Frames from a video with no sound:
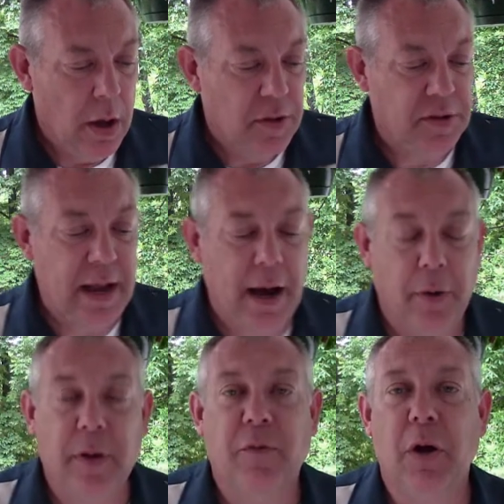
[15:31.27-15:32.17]
So
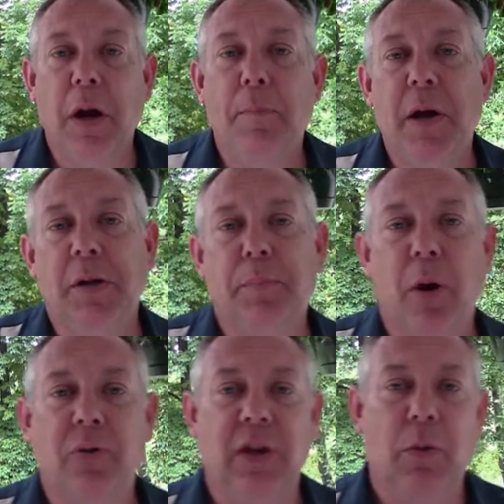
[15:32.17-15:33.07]
now, if we're going to build a
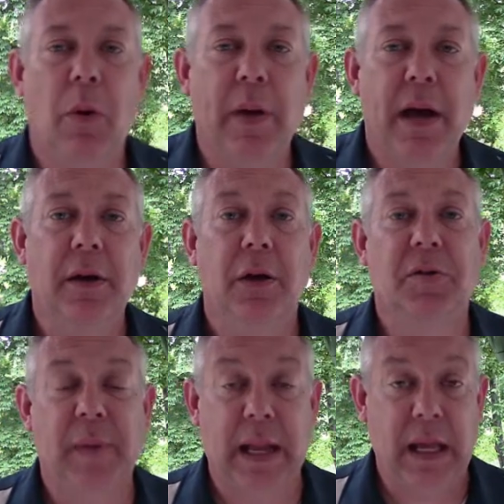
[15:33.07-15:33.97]
protein, what we got to do
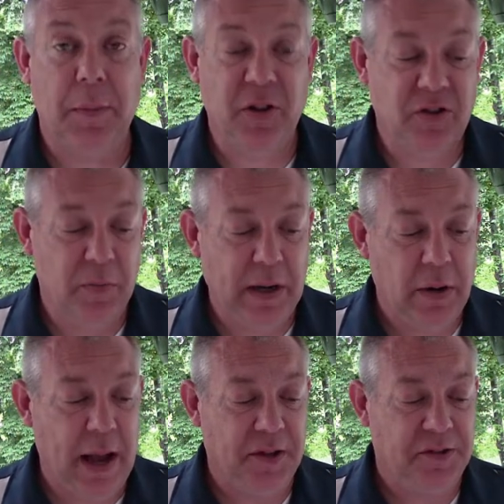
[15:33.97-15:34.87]
is we got to get a bunch of
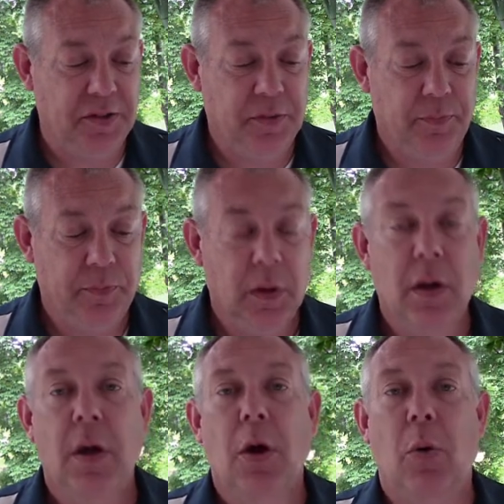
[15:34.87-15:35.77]
amino acids.
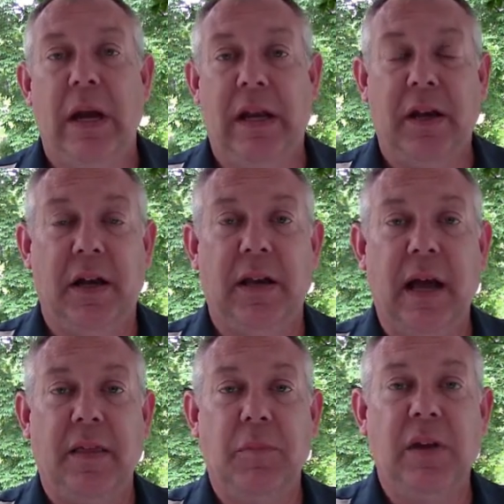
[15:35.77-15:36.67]
We need to
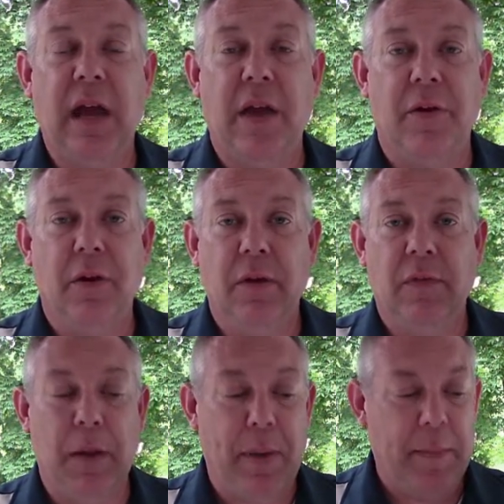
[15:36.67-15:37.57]
connect them together
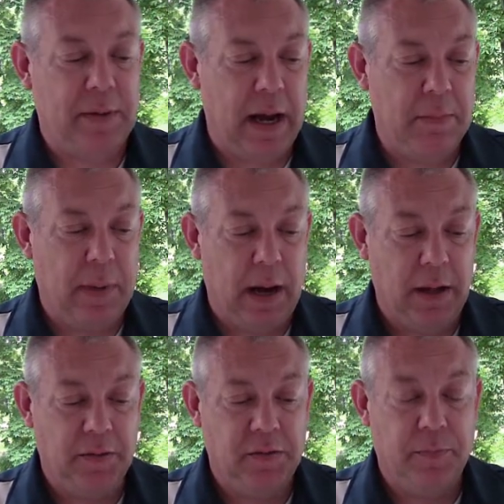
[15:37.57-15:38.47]
via peptide
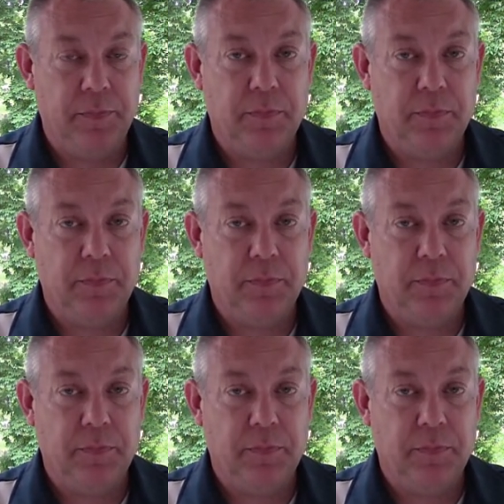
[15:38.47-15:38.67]
bonds.